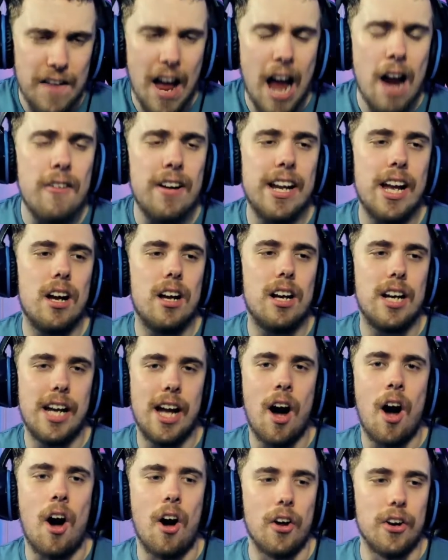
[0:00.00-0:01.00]
very early
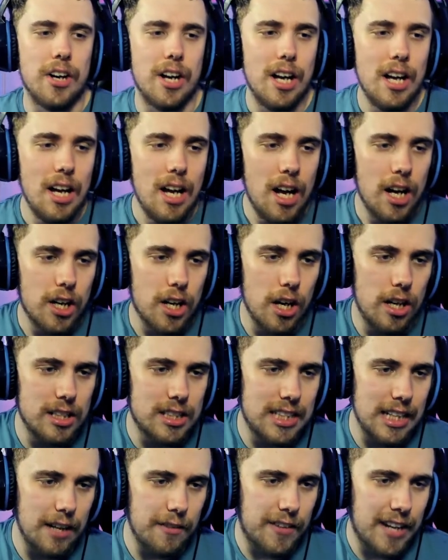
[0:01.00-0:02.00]
on,
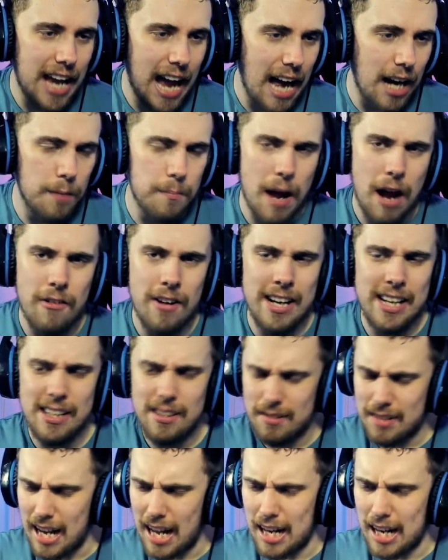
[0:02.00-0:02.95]
courtesy of Calamari,